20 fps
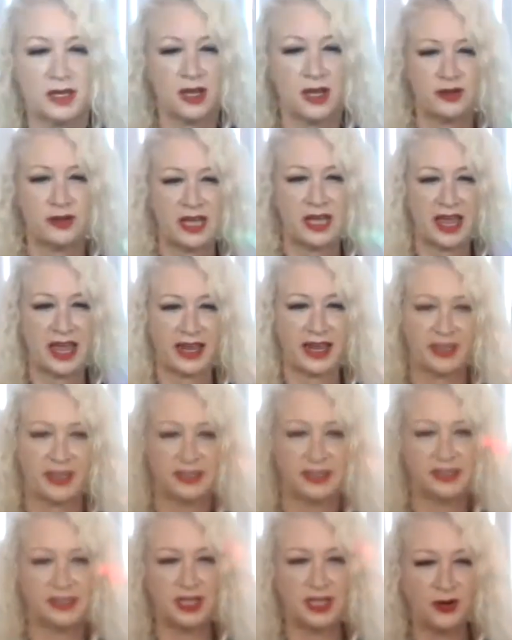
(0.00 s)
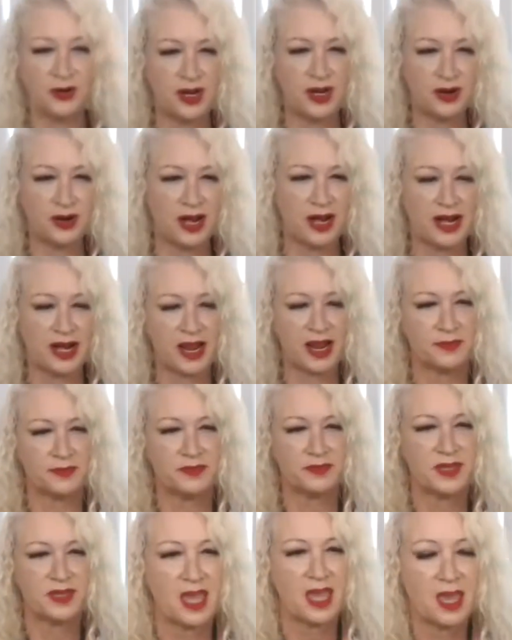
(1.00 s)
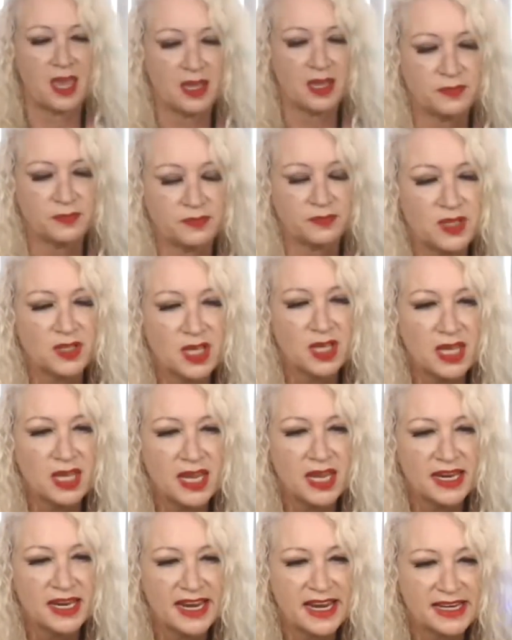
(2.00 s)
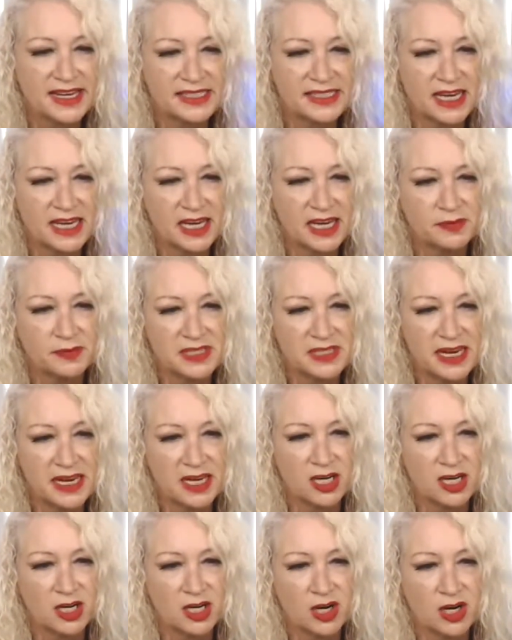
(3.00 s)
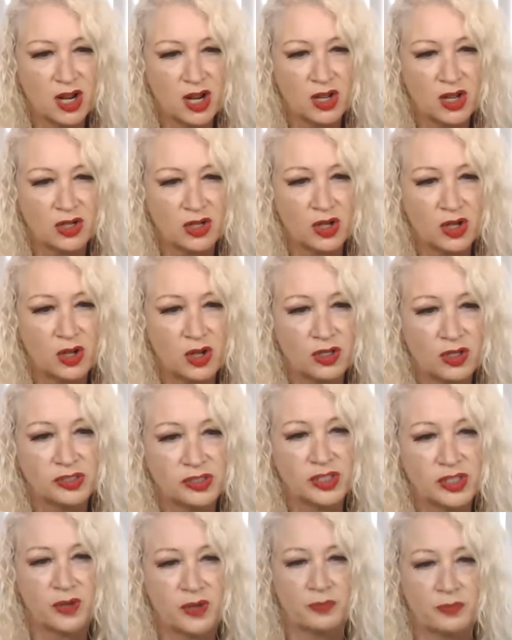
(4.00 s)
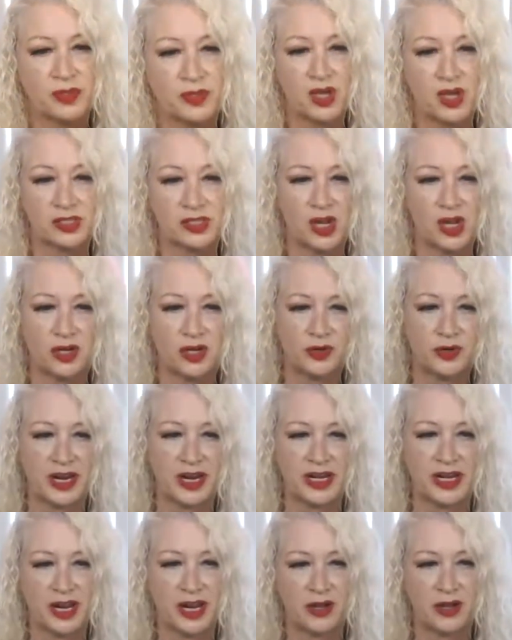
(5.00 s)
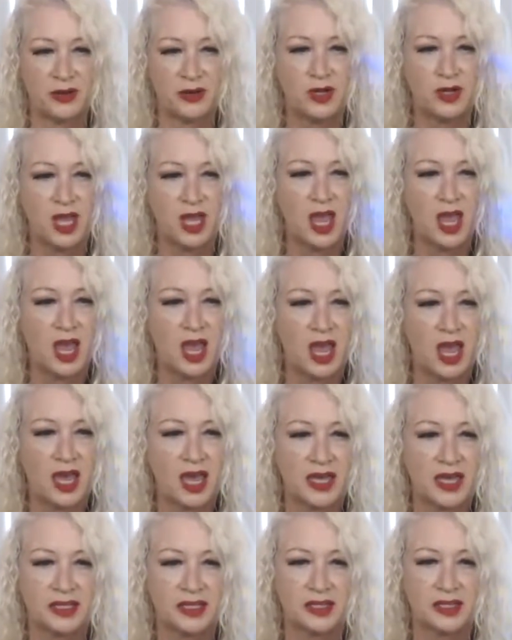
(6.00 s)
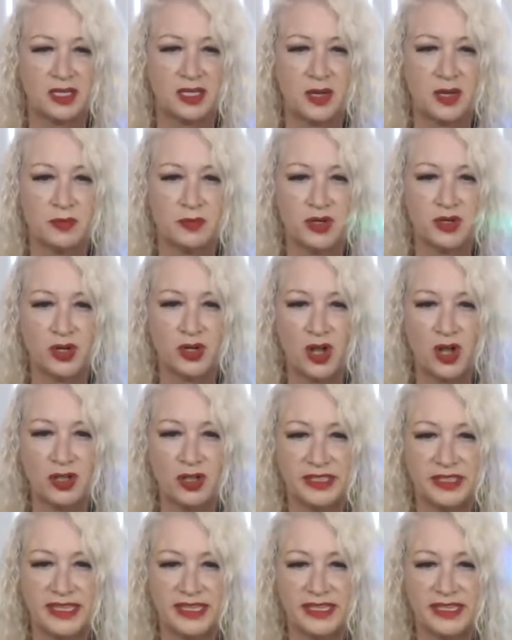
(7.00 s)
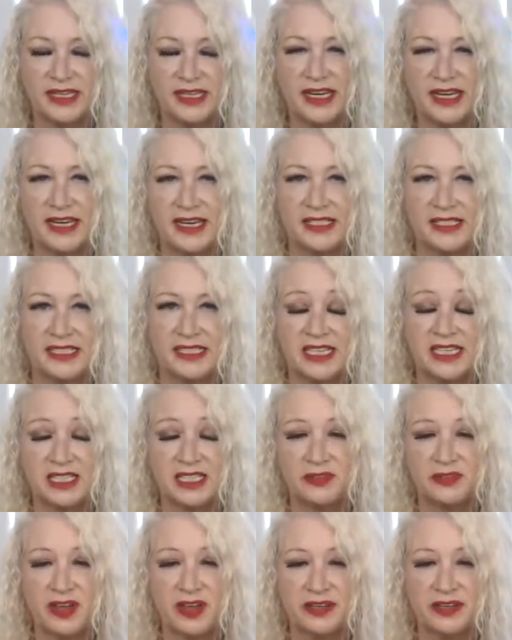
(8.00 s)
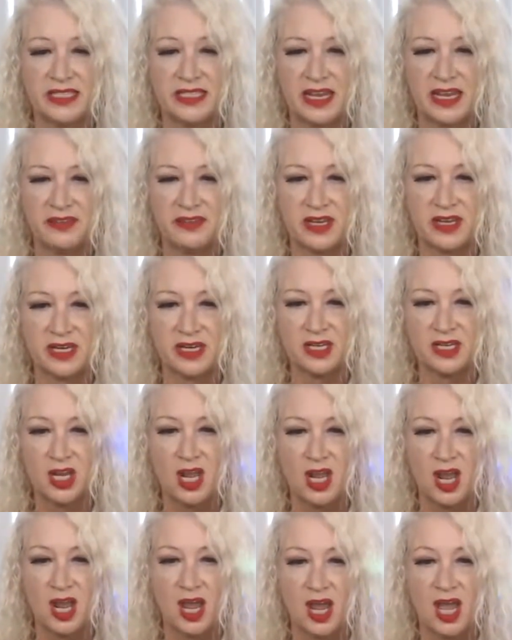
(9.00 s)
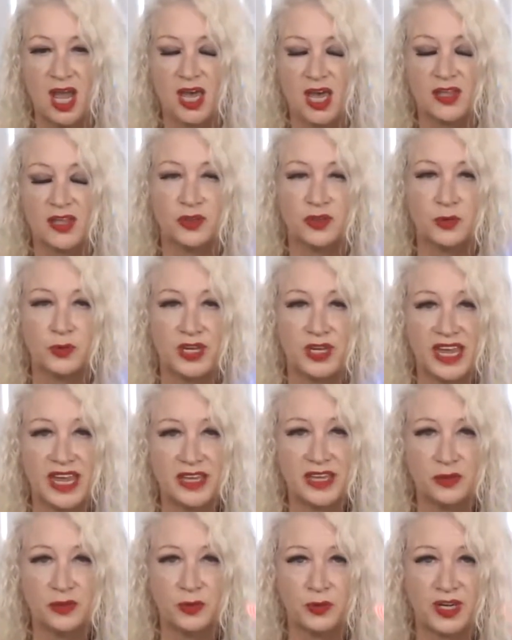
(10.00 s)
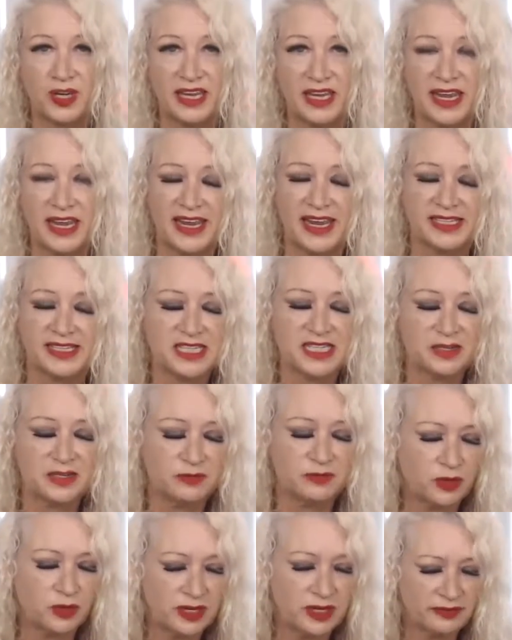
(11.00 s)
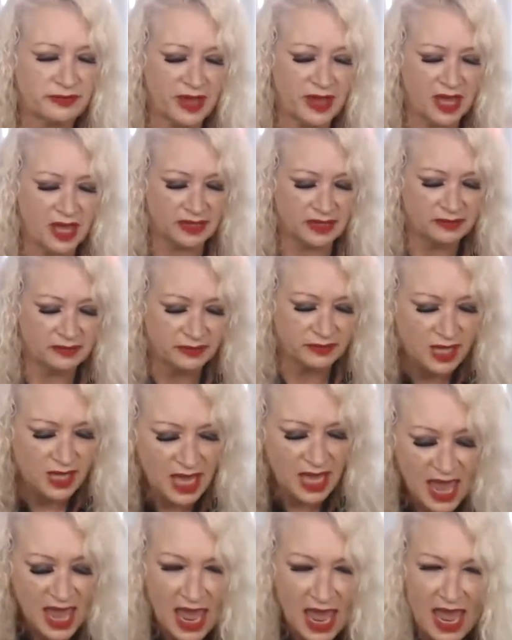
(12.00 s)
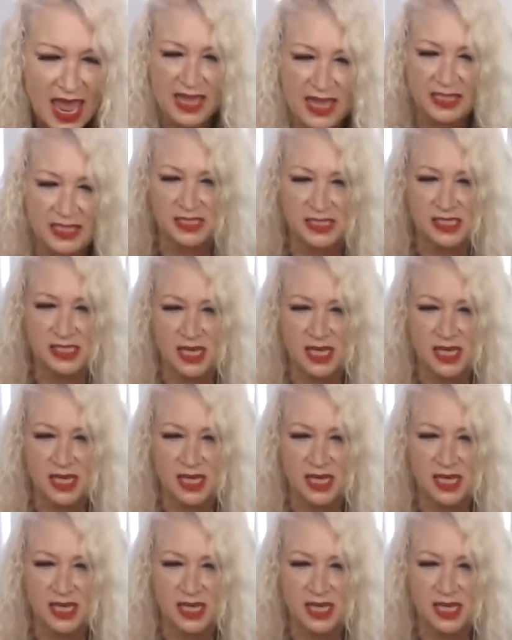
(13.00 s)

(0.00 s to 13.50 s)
Okay, so here I am. Yes, I am taking calls on Blog Talk Radio. The number to call in is 657 383 1845, and